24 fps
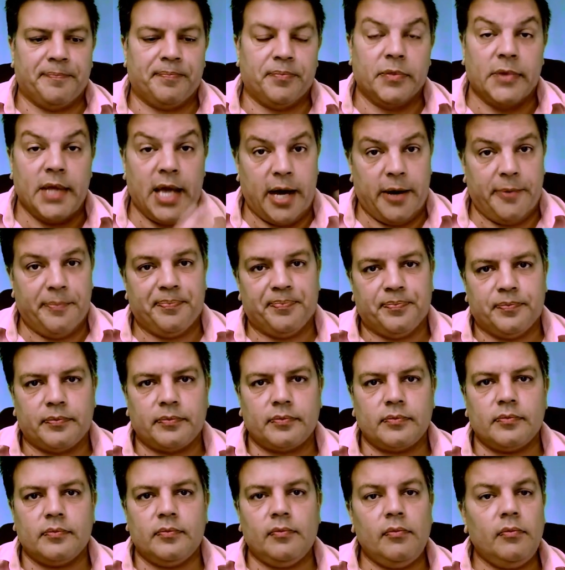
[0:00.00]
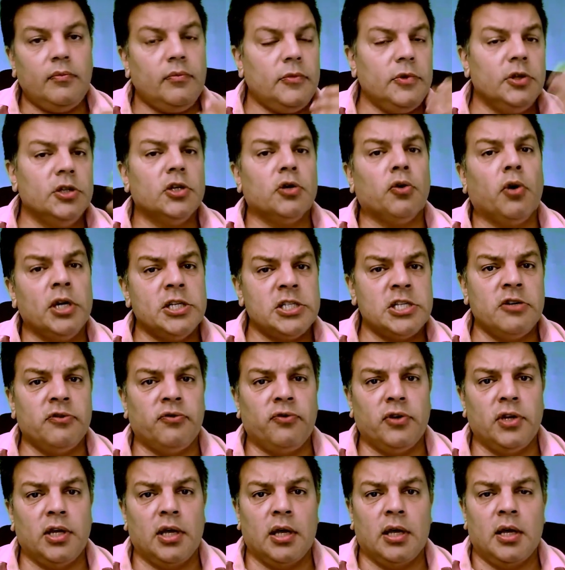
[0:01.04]
Now, the question
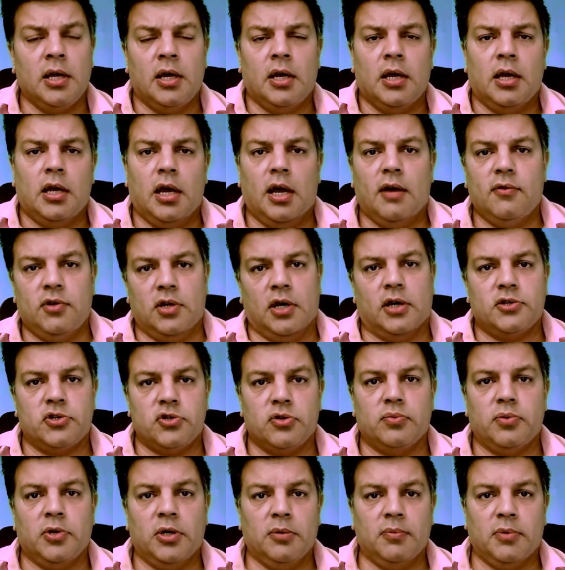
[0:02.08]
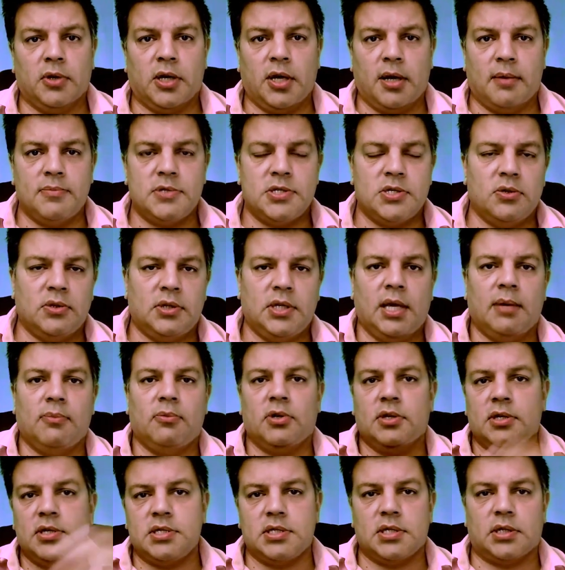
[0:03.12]
for the everyday entrepreneur becomes, so
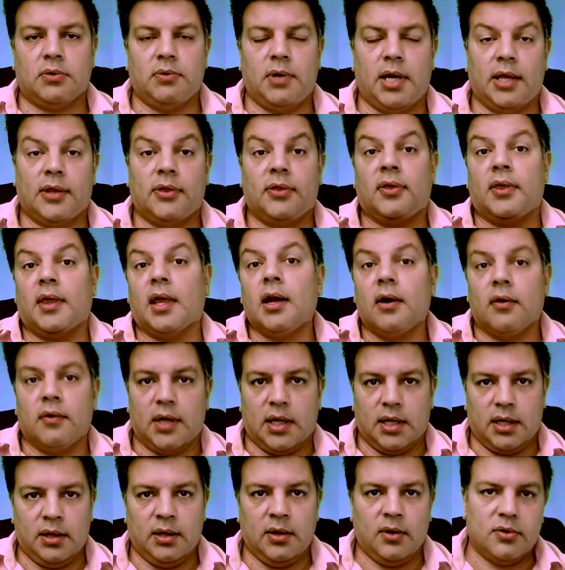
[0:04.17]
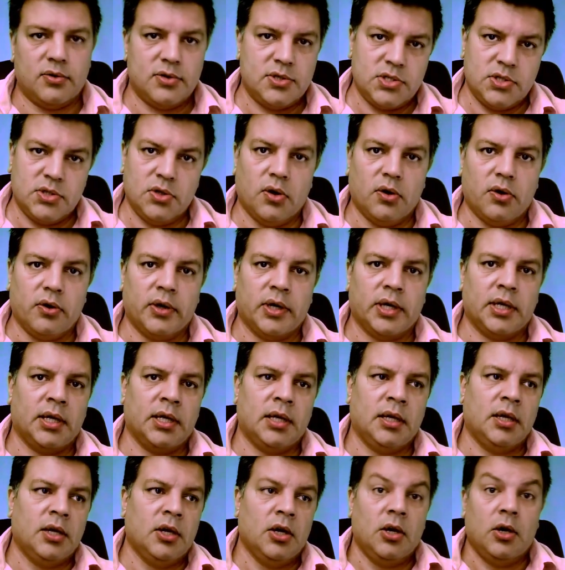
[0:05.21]
Taimour, this is a great theory or
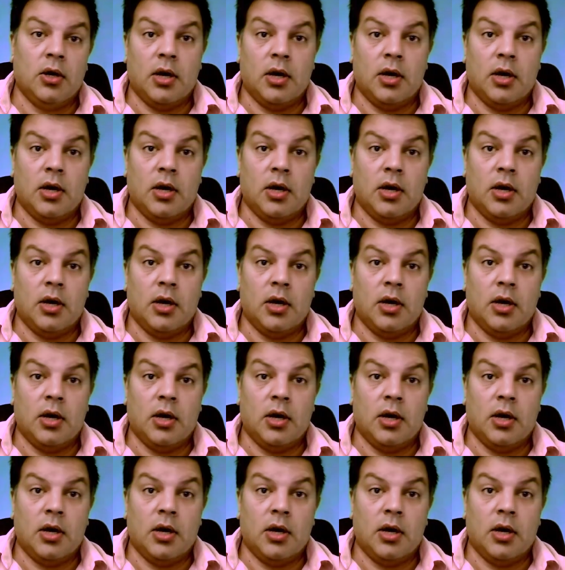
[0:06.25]
story,